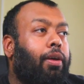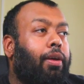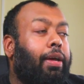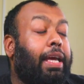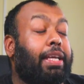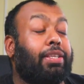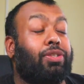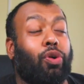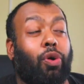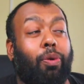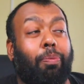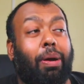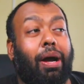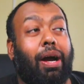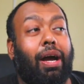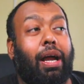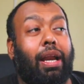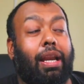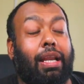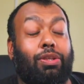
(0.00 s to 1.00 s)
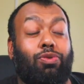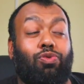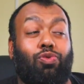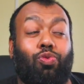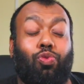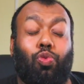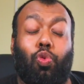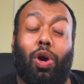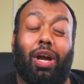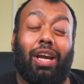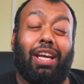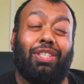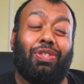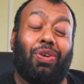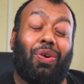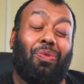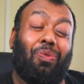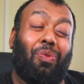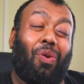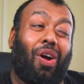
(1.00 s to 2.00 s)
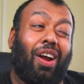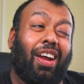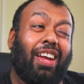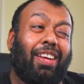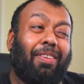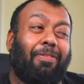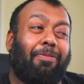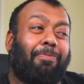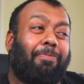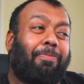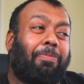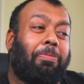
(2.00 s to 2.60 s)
It's not bad, it's all right.